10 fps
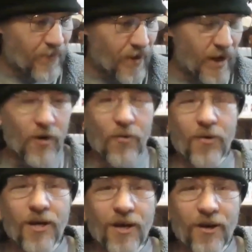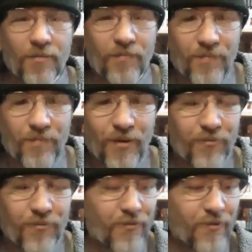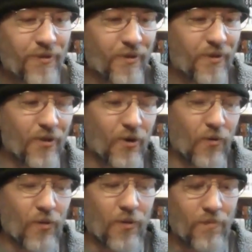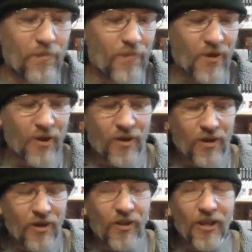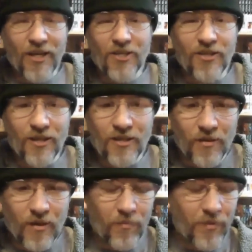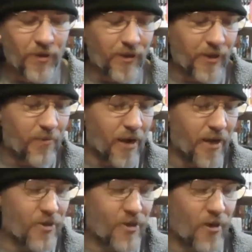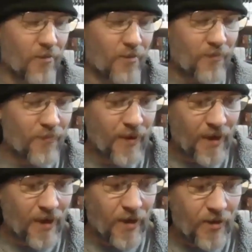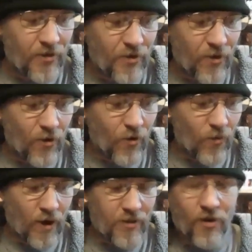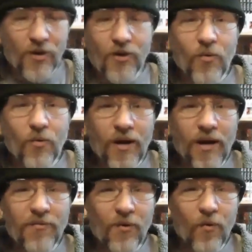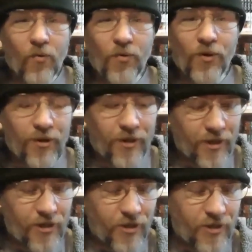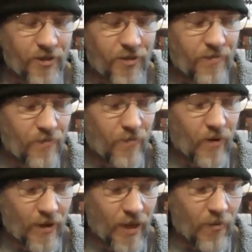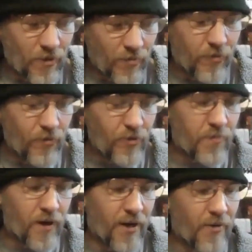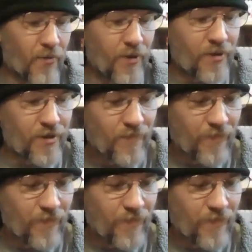I don't care if, you know, the collection doesn't completely match up. So I started going after older editions, and that was the blue spined ones.